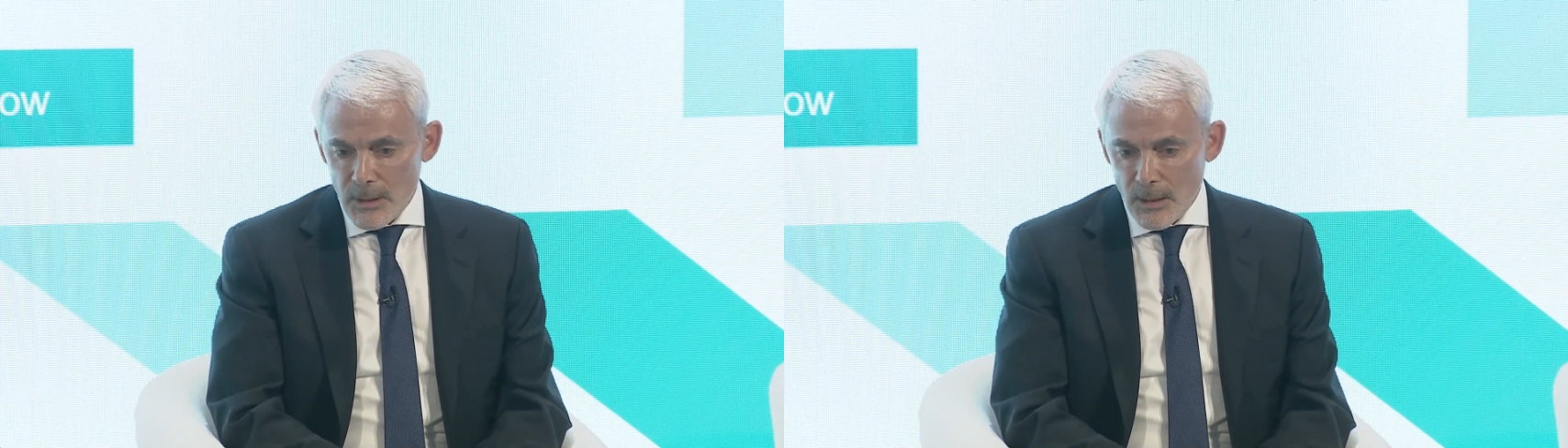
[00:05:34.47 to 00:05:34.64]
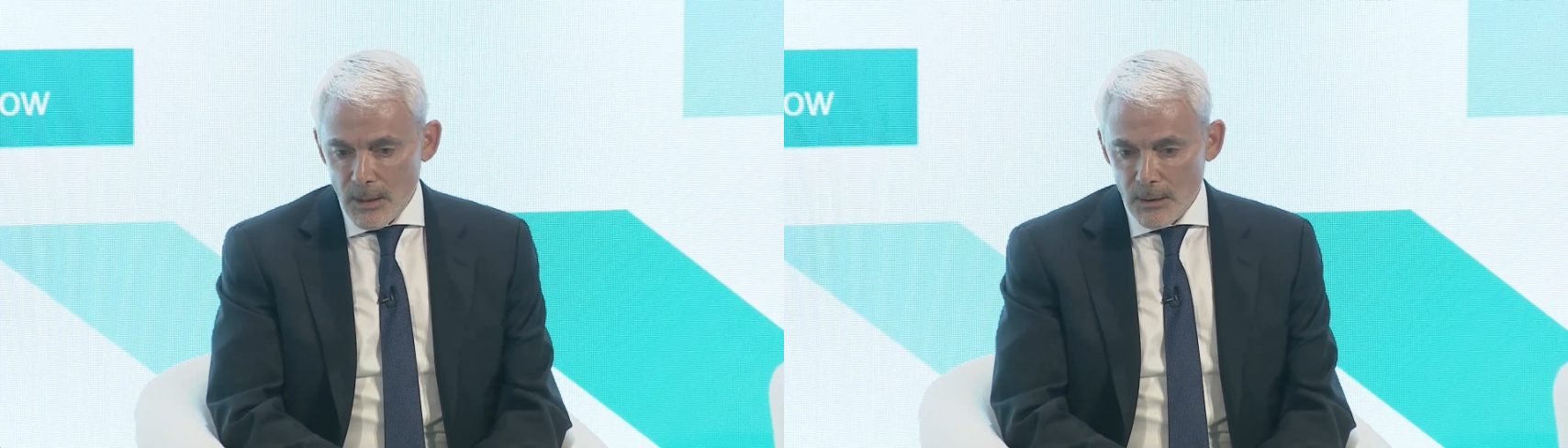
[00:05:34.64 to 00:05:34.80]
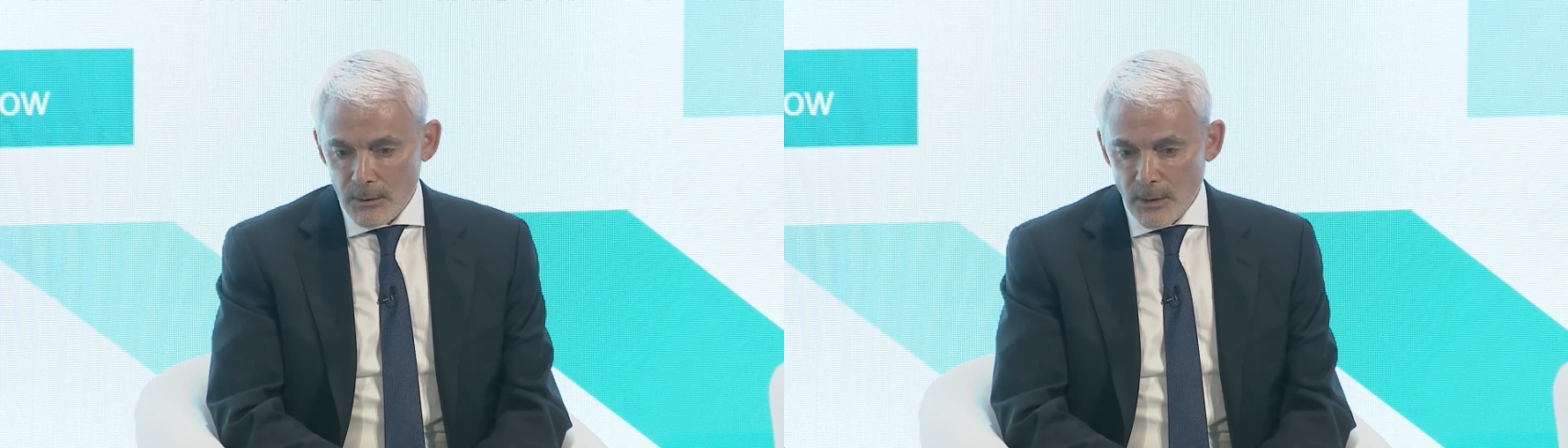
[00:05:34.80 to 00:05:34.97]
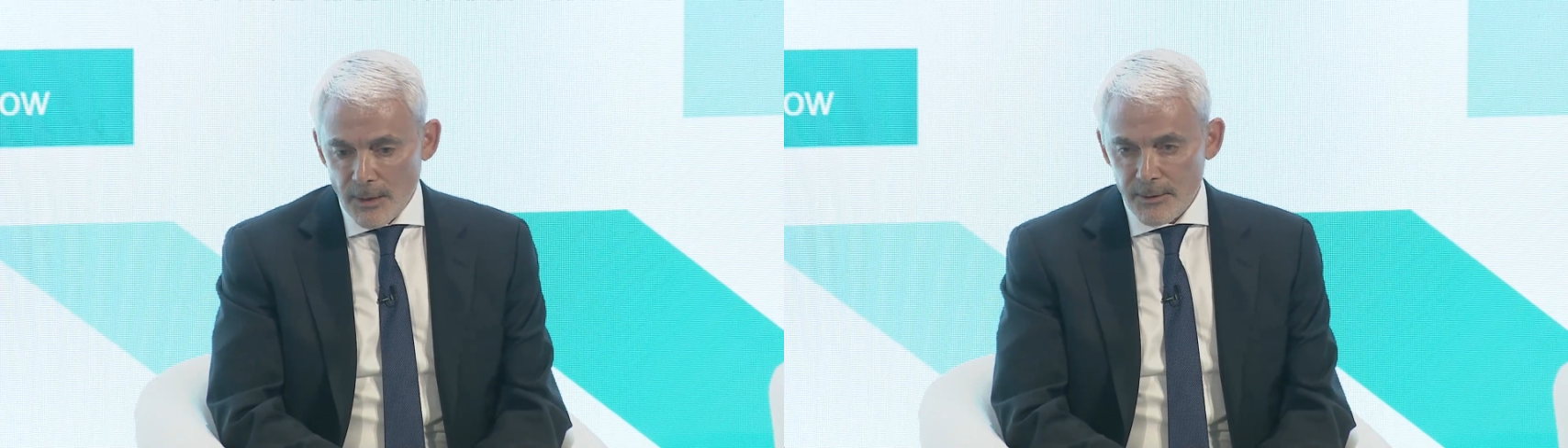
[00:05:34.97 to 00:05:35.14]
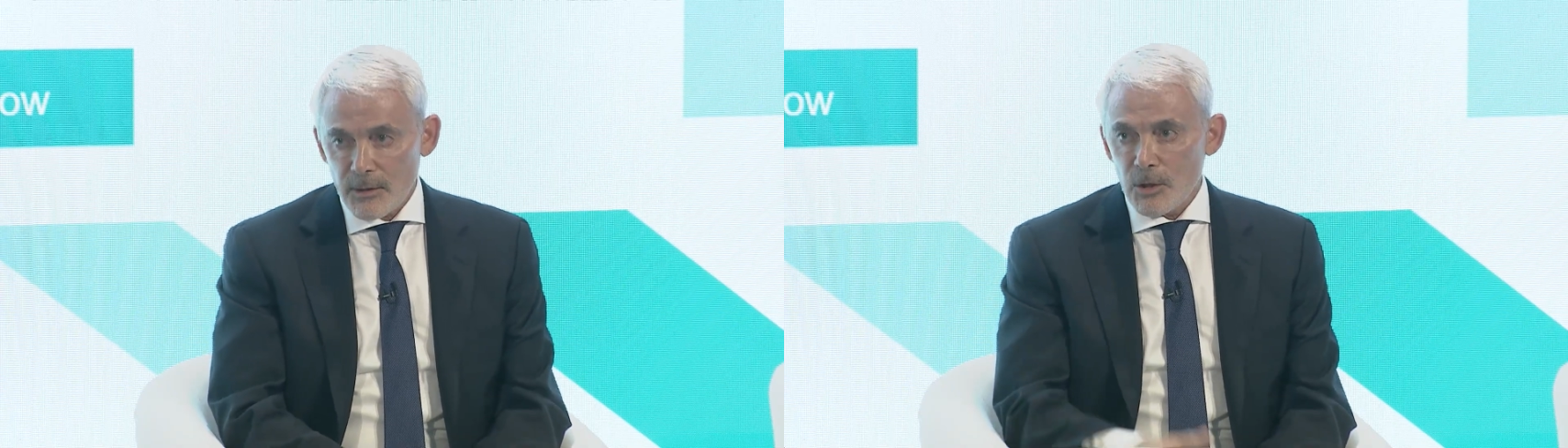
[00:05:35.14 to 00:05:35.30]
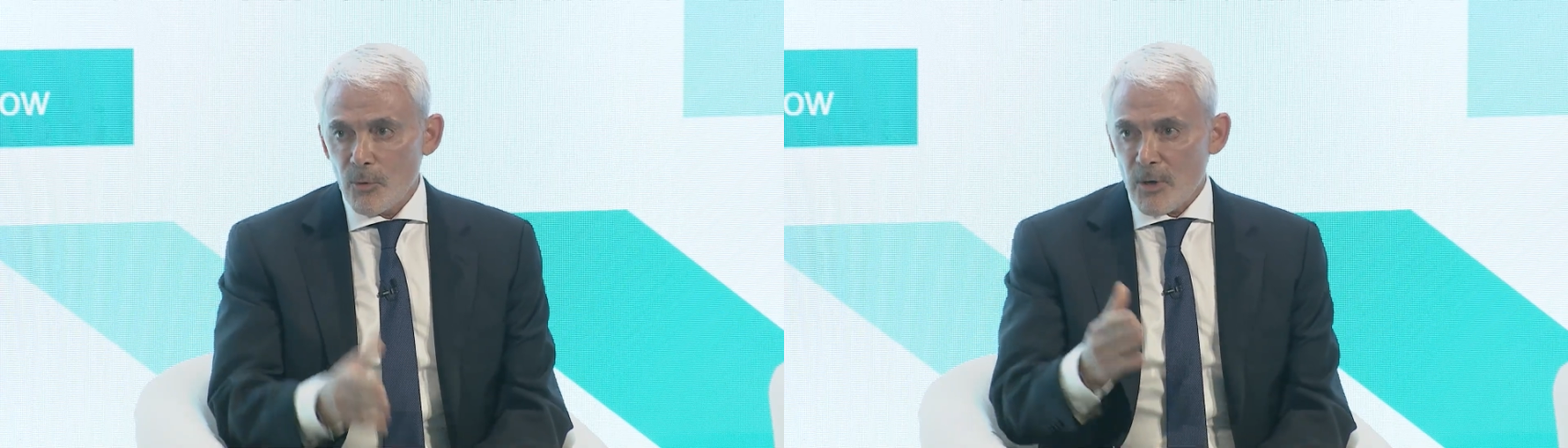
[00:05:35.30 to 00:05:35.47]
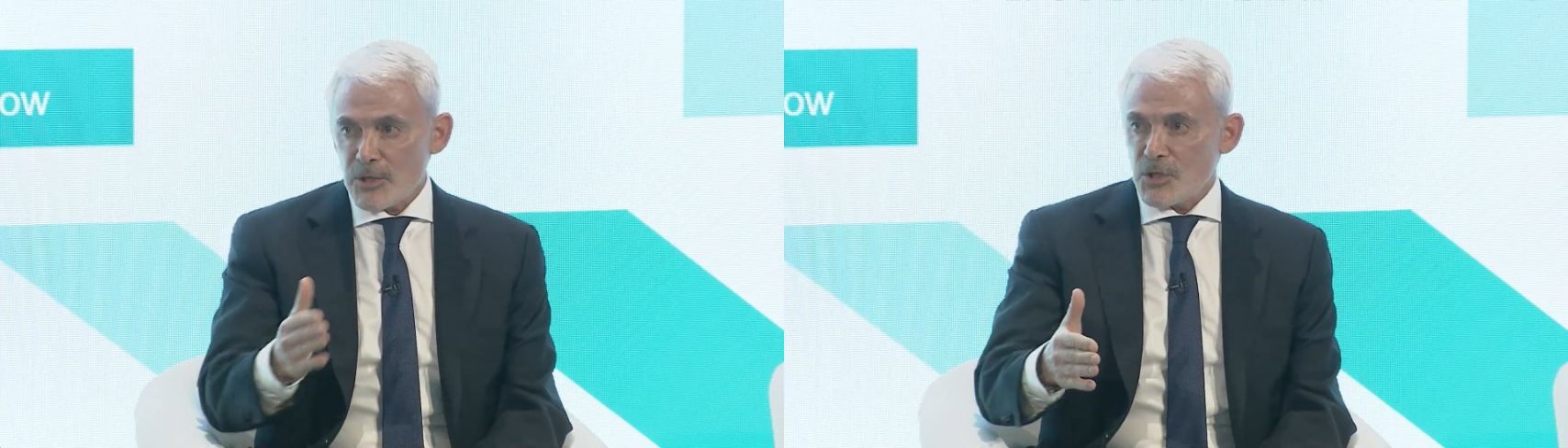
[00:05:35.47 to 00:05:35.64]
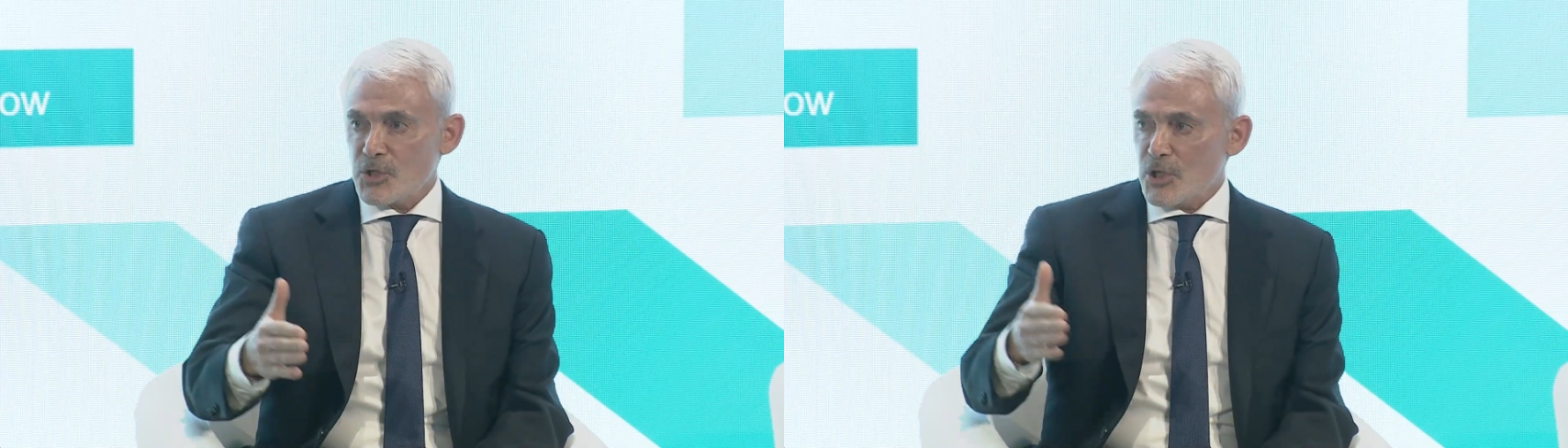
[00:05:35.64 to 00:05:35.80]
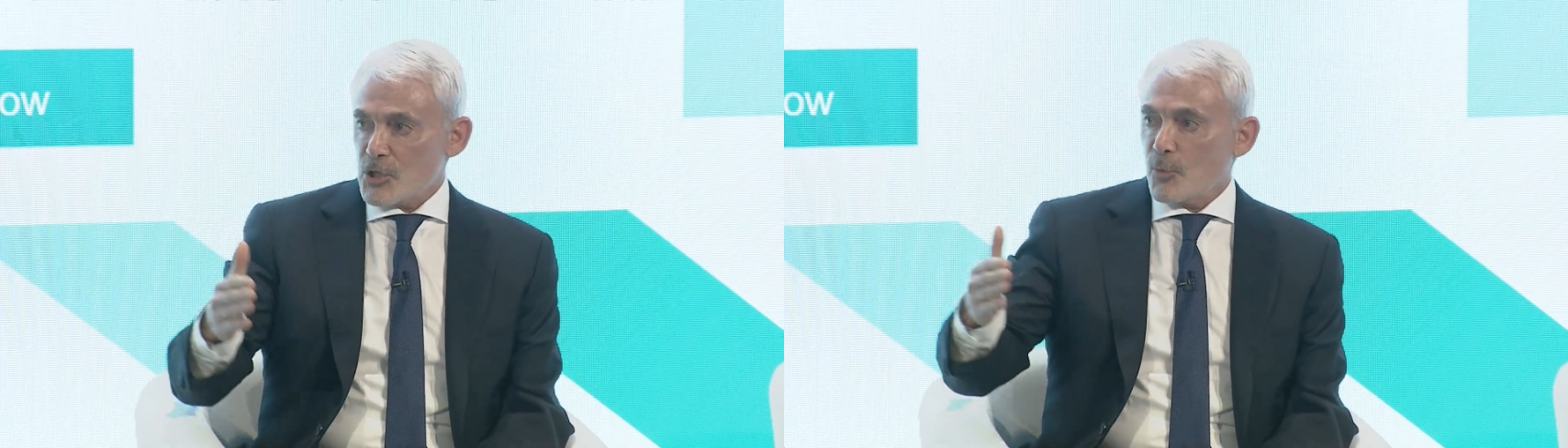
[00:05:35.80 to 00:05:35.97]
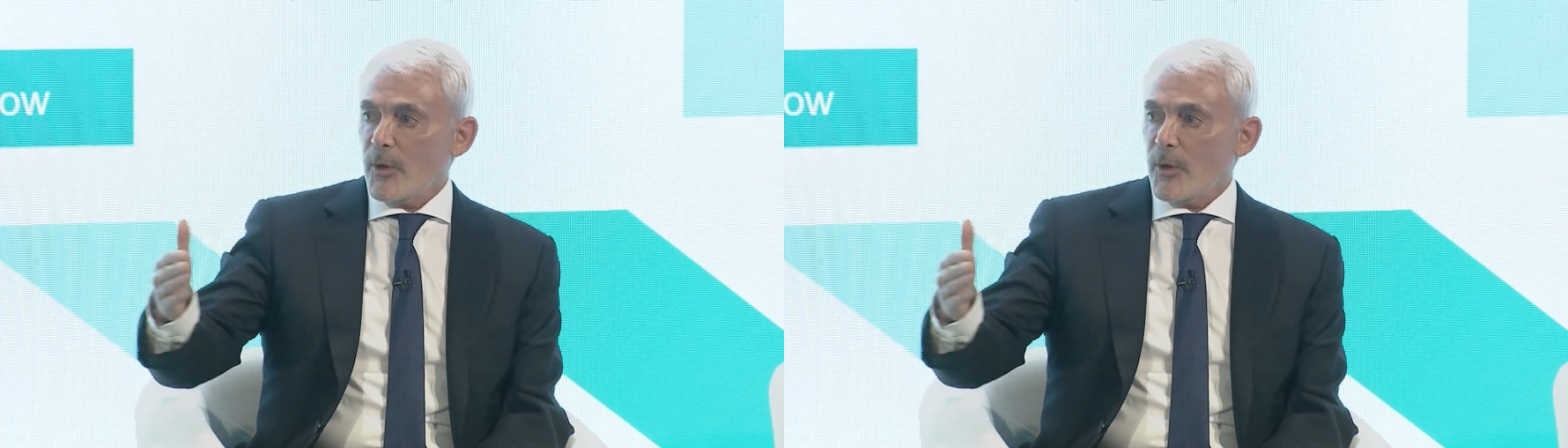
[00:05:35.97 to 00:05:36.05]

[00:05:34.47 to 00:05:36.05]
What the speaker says: And I think the U.S. is just